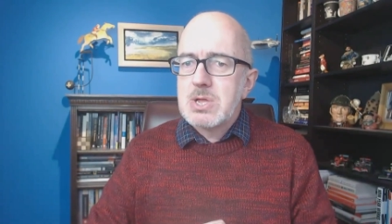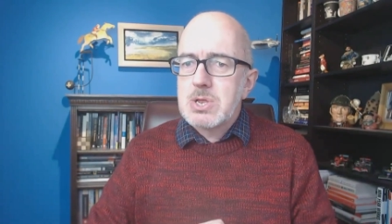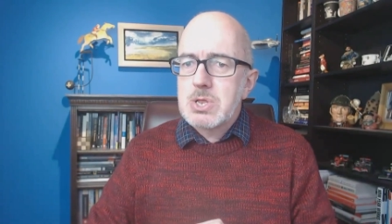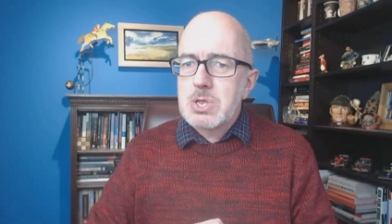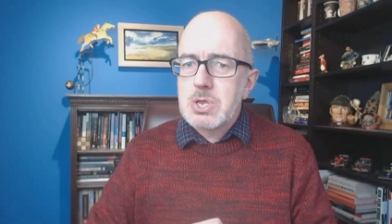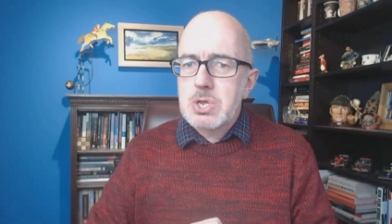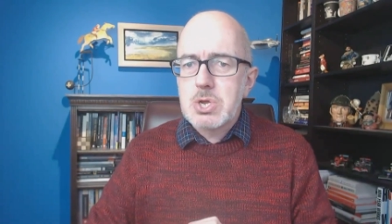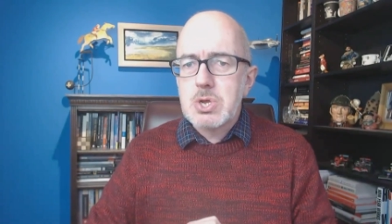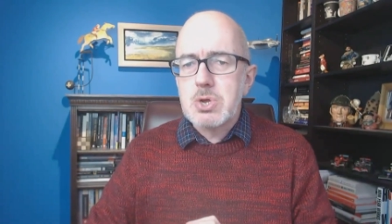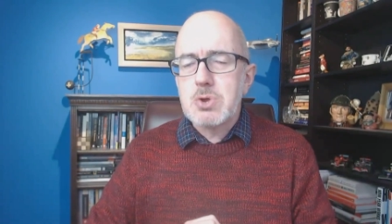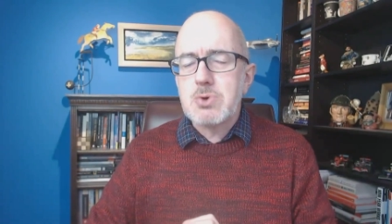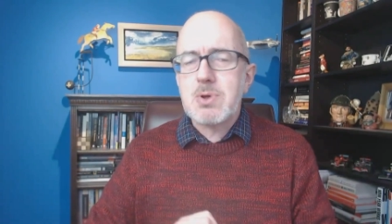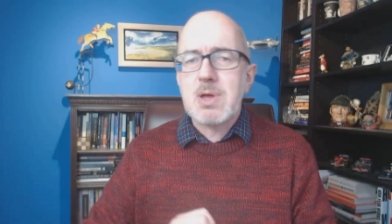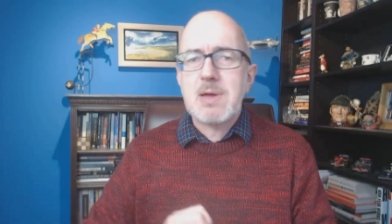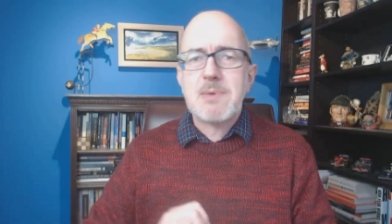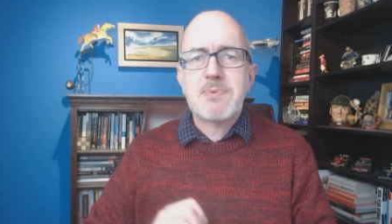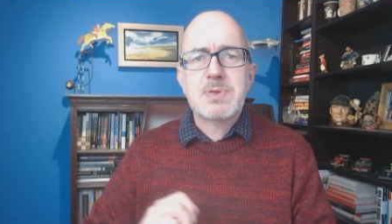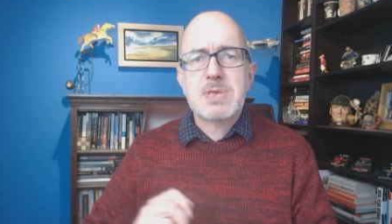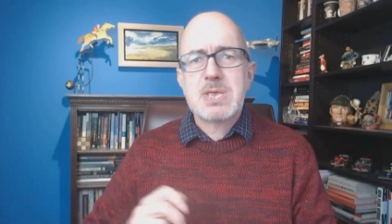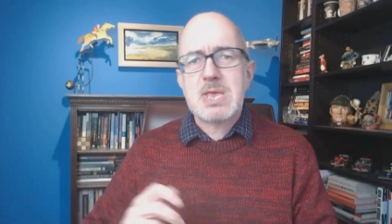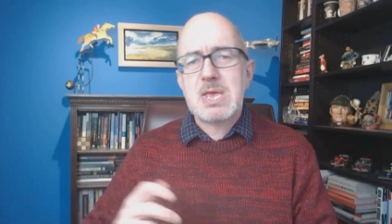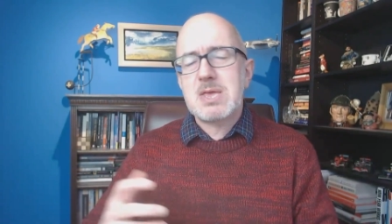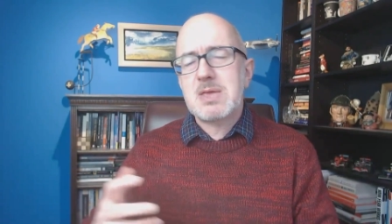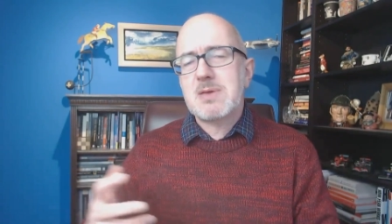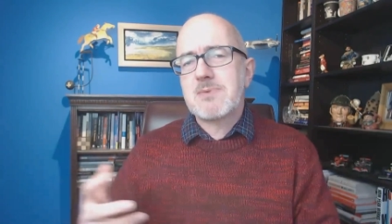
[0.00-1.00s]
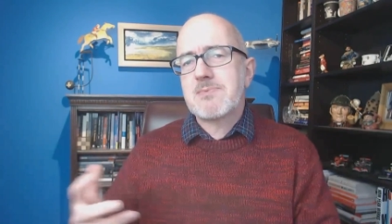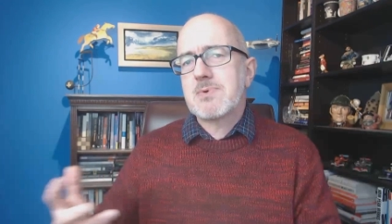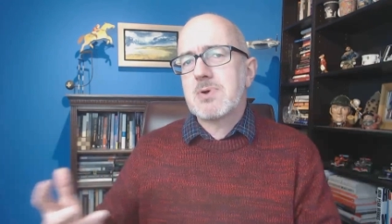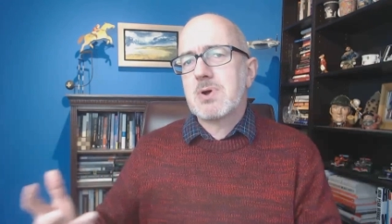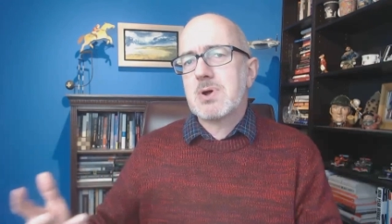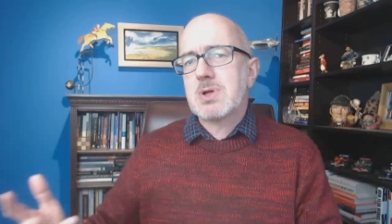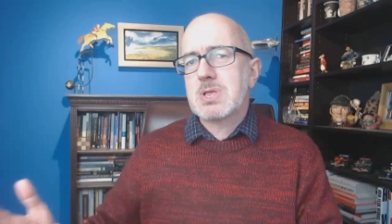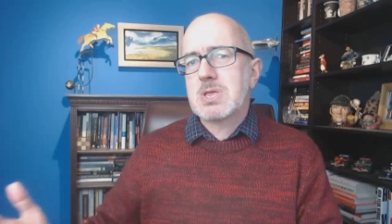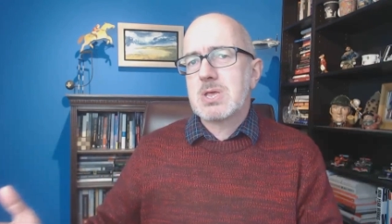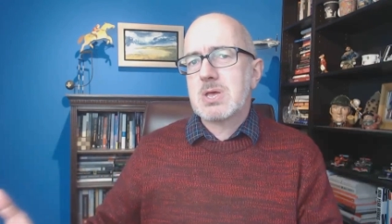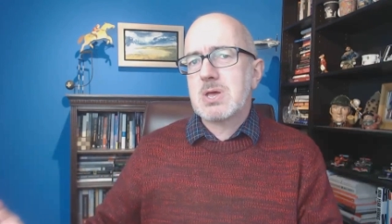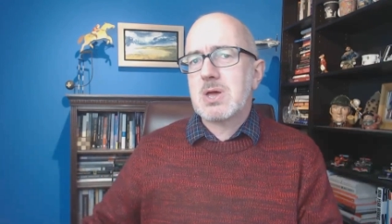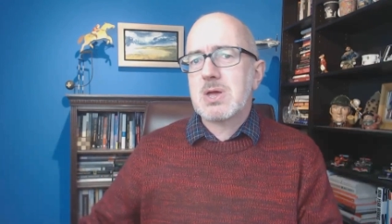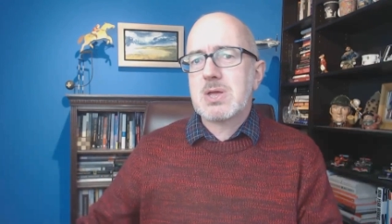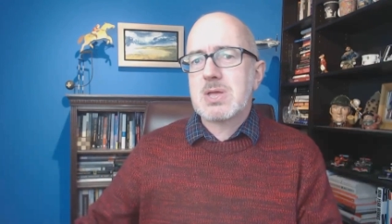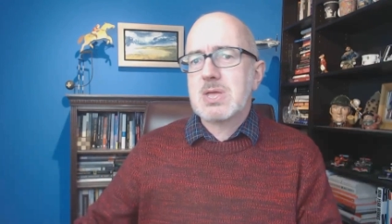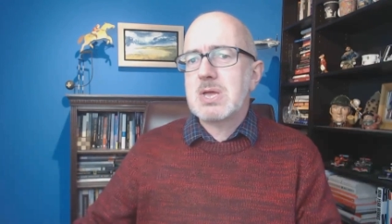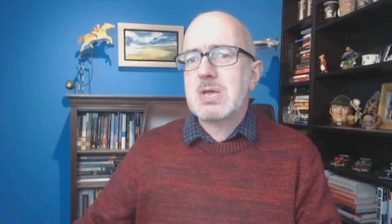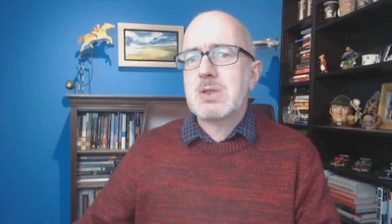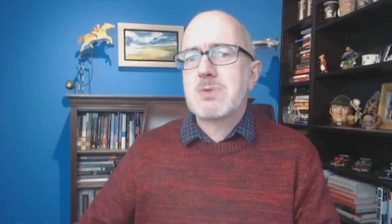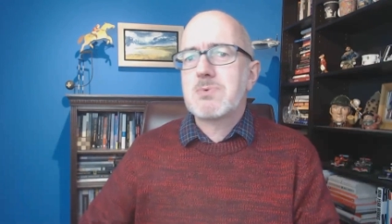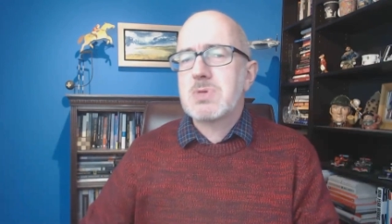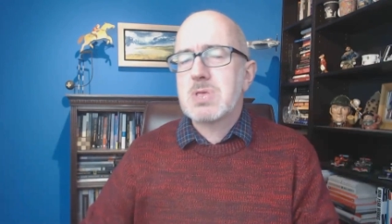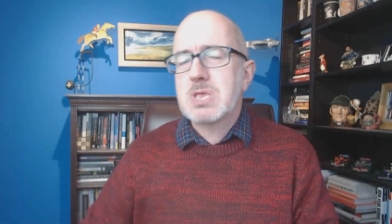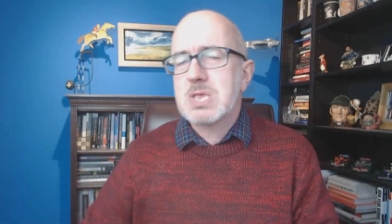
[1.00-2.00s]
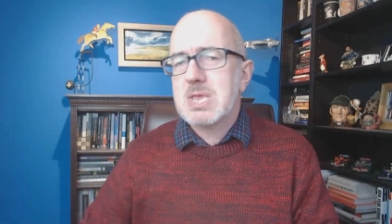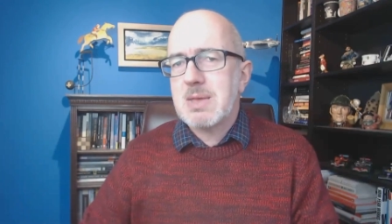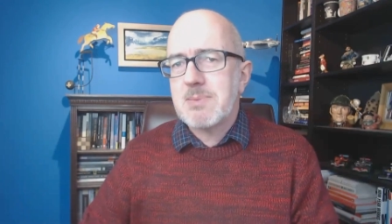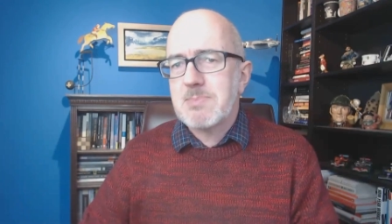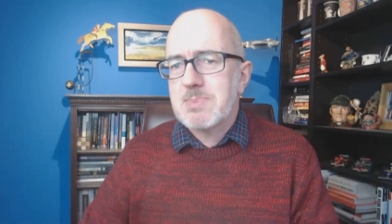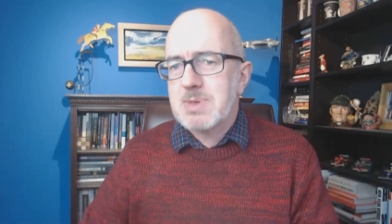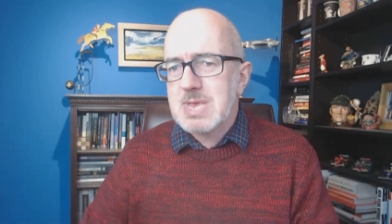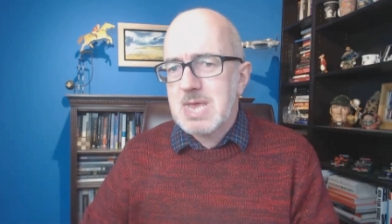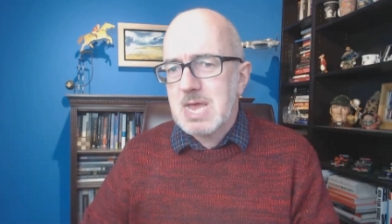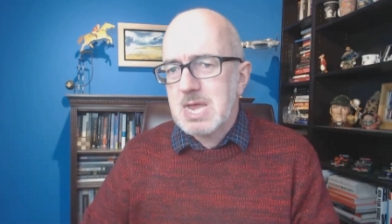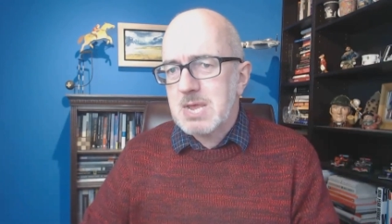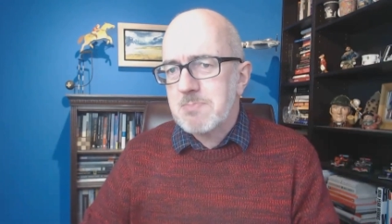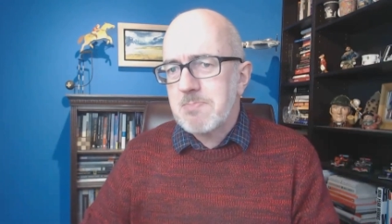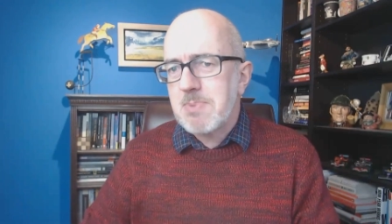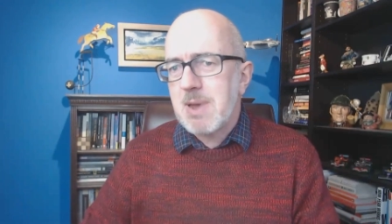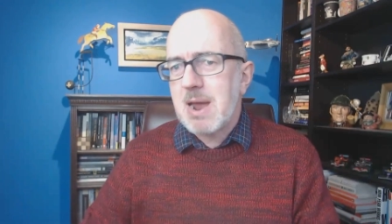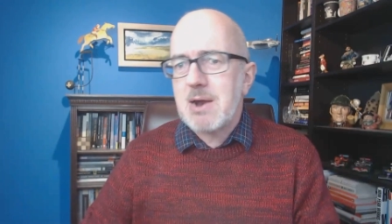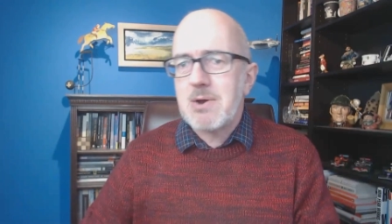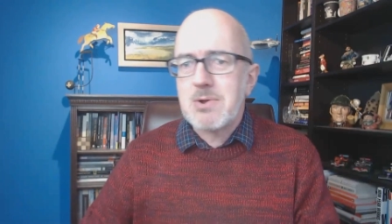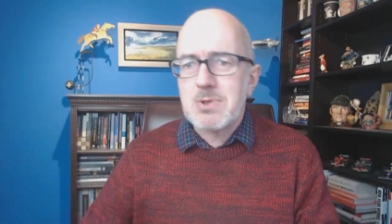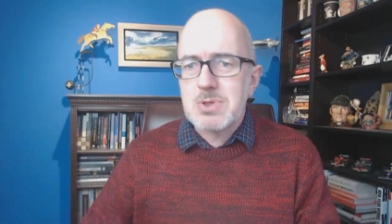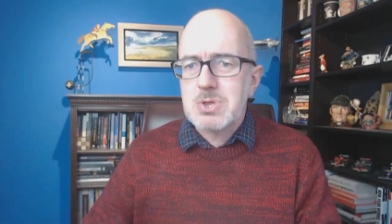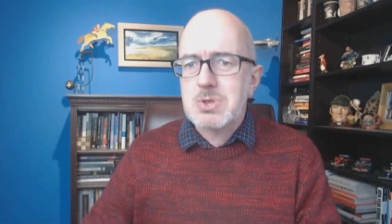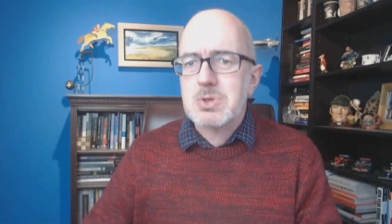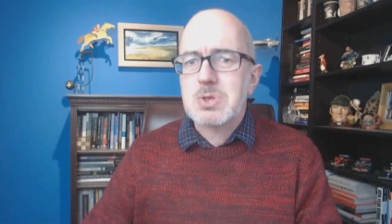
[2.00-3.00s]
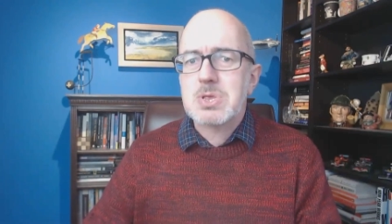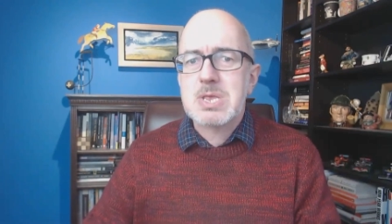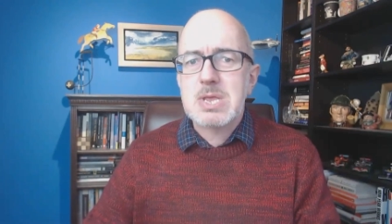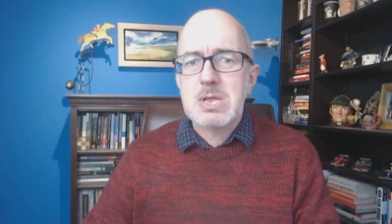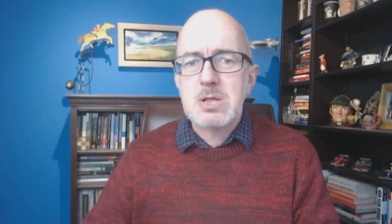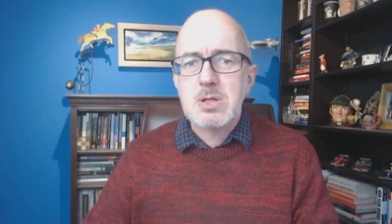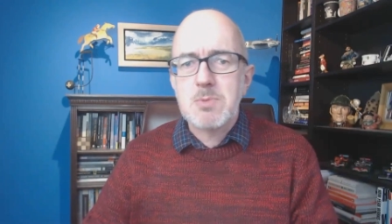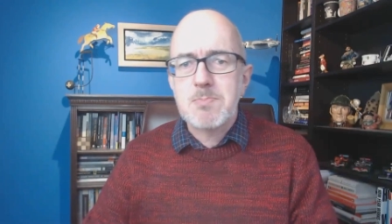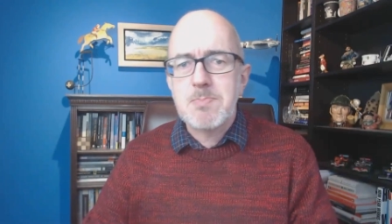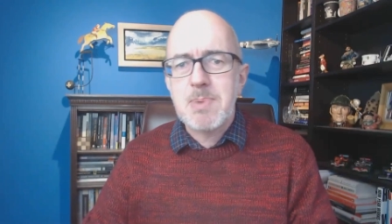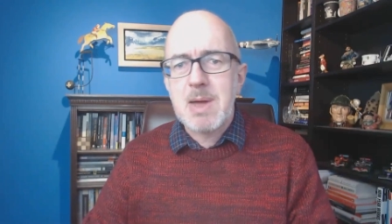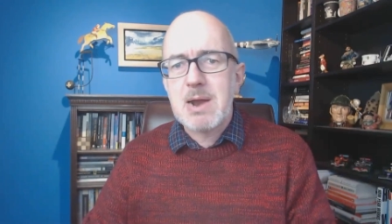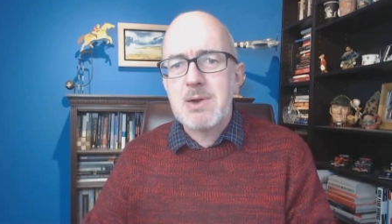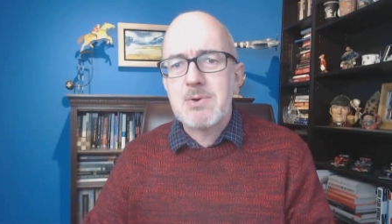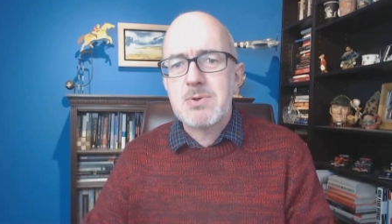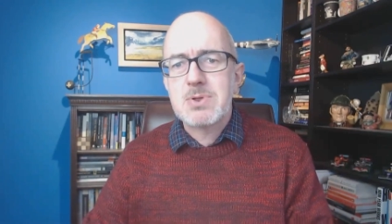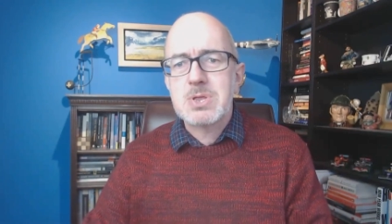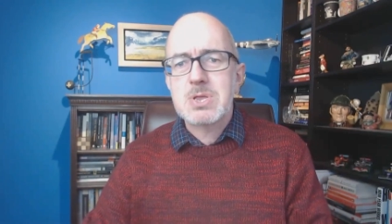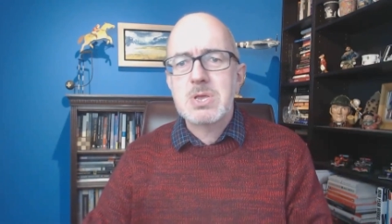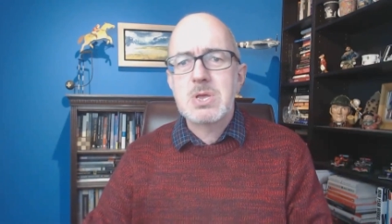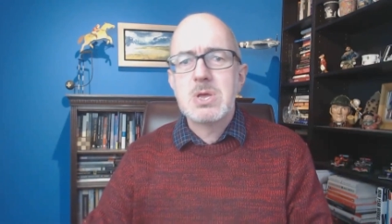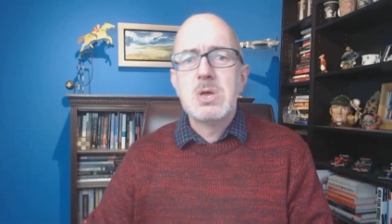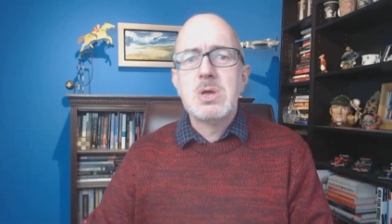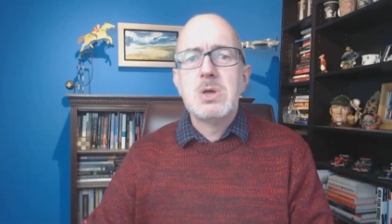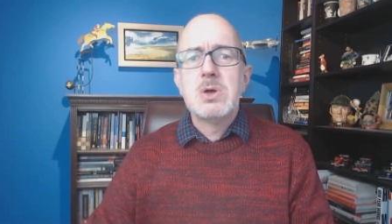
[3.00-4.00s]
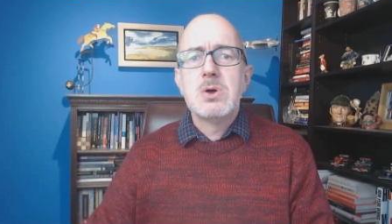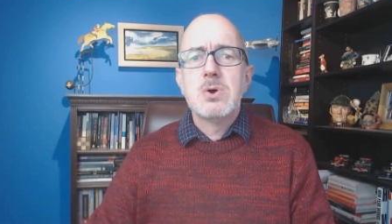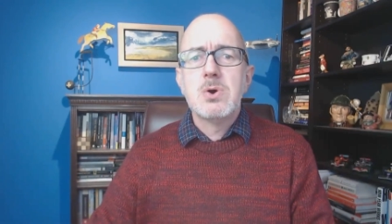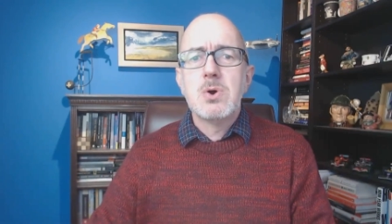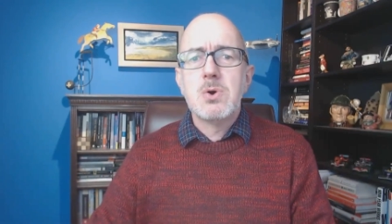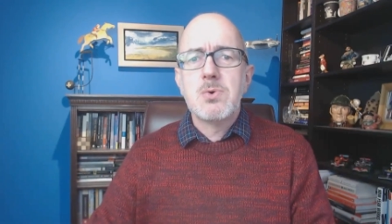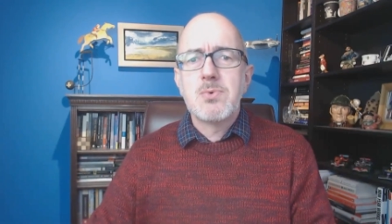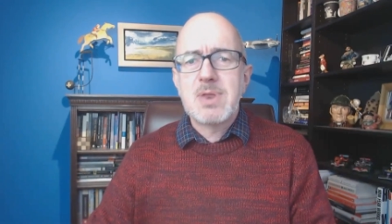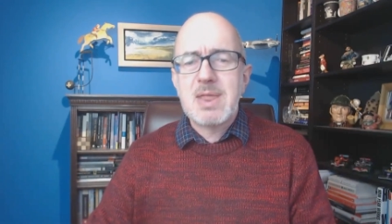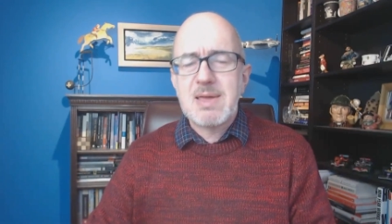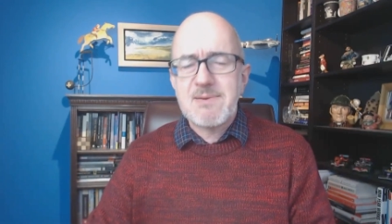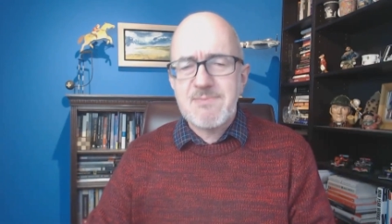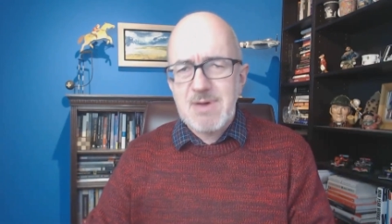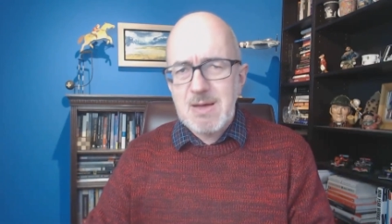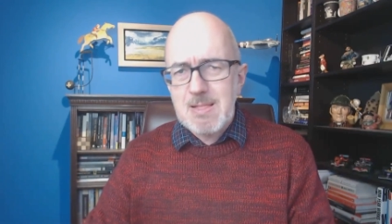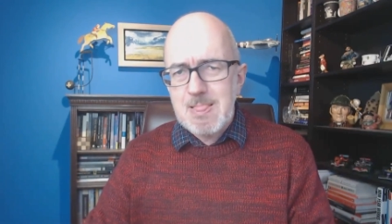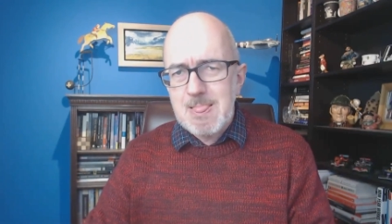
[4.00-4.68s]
too, if, say, you've got a kid with same-sex parents or single parent or whatever.